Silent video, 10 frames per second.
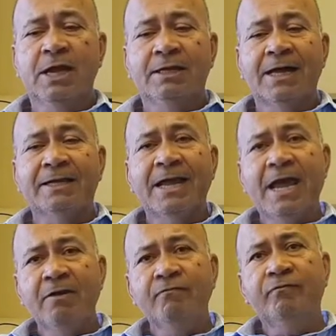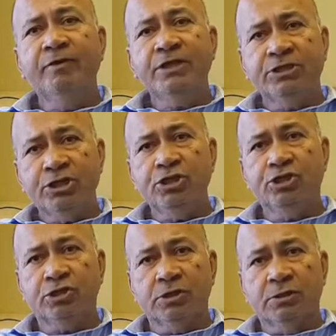that every
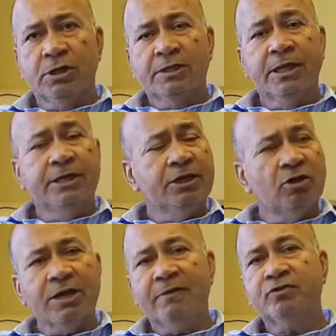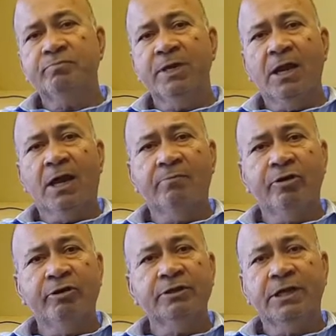teacher, they did not have to be a
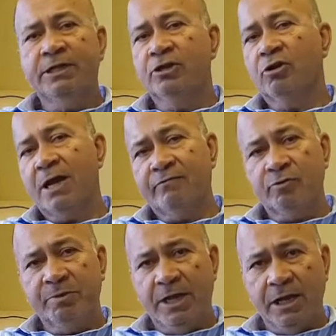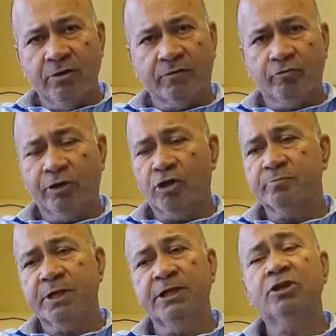librarian, they did not have to be a head of curriculum,
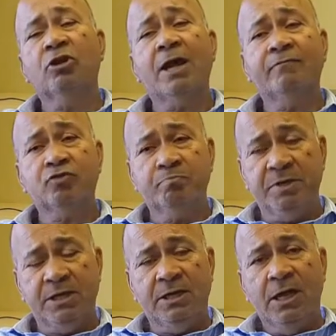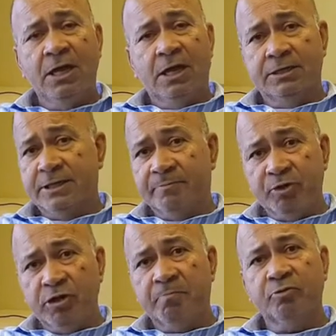they did not have to be a
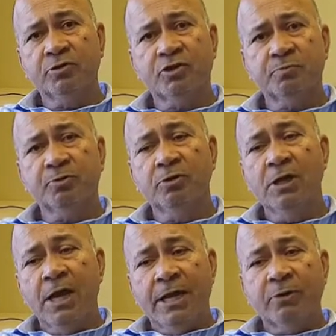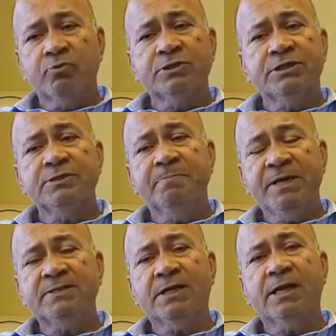deputy principal. It was just
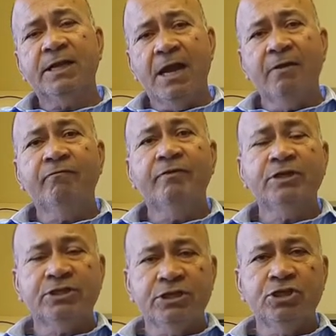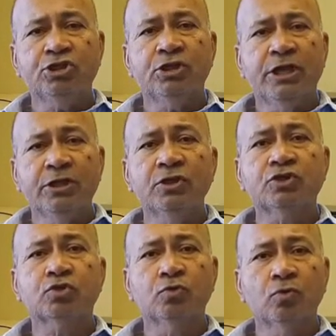basically every teacher in the
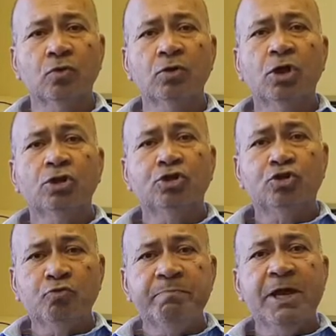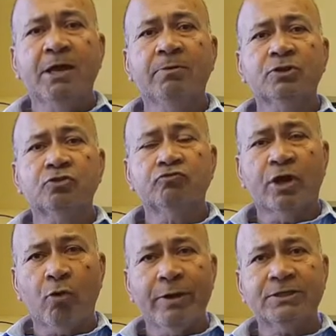school should be able to
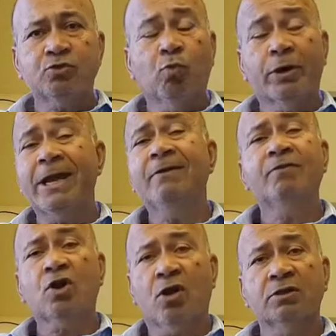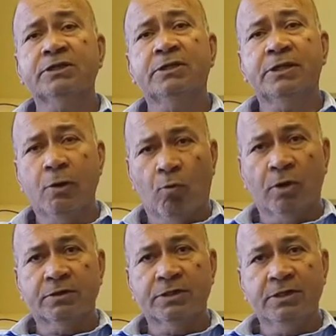request whatever content they
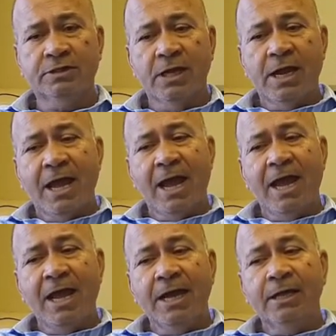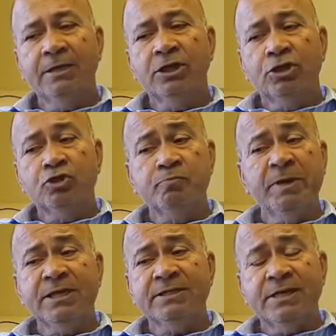wanted and to
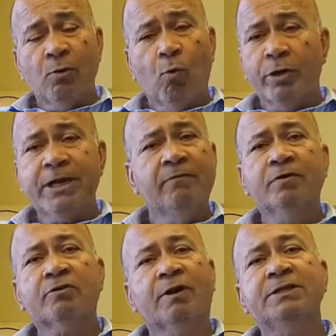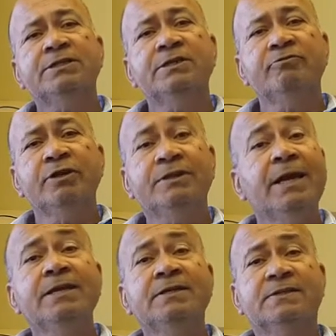meet whatever criteria
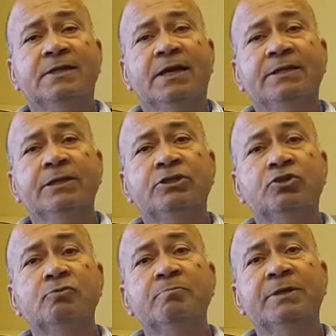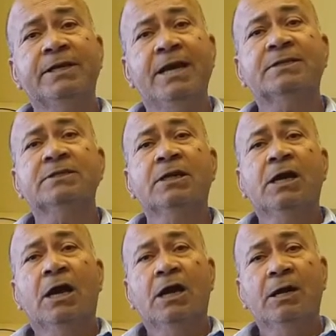they decided to get
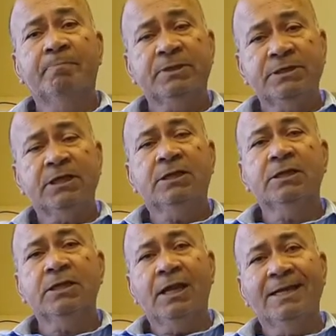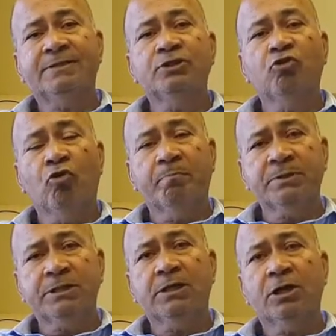a particular lesson or a
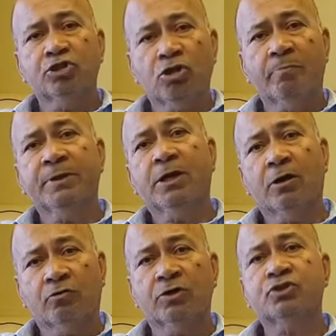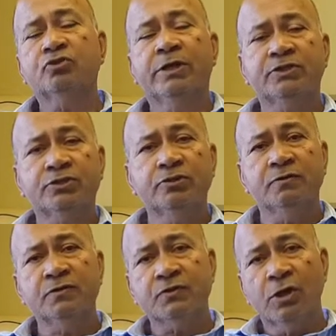particular topic across to their
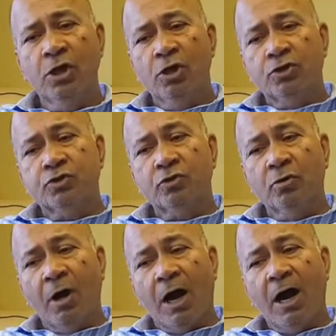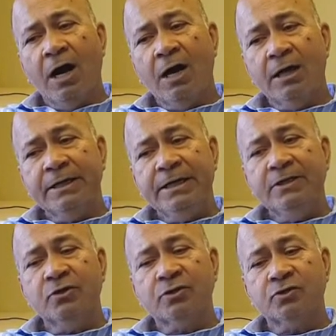students. So our
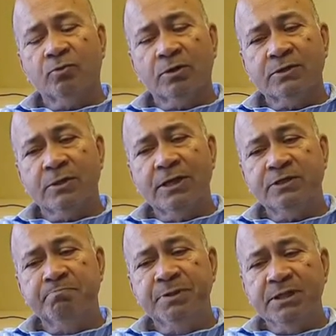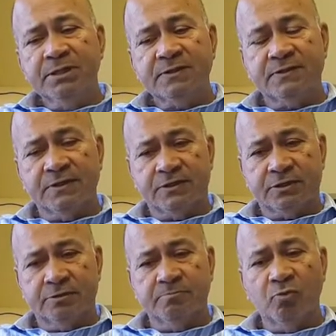ethos was let's build a
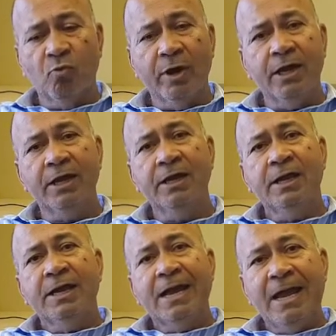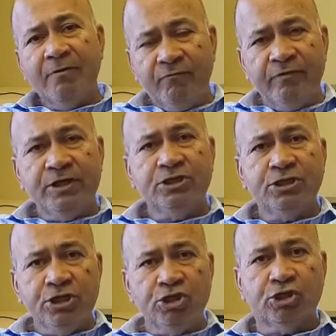system where every
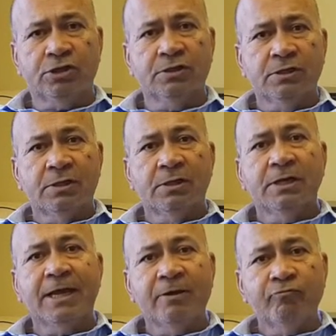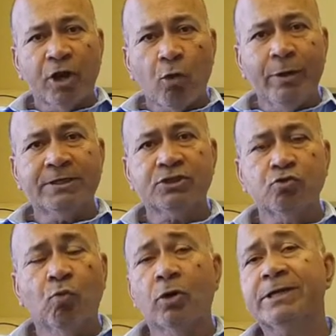teacher can request
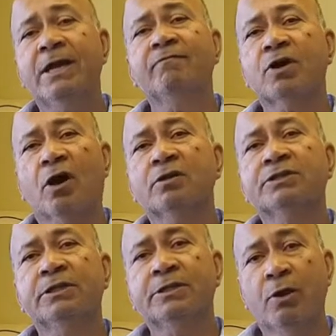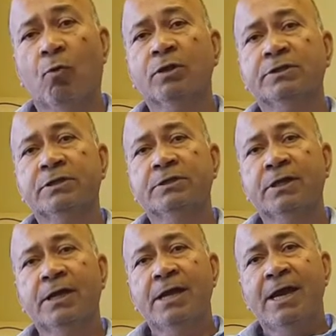whatever content they wanted.
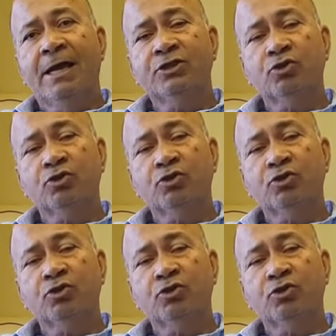And so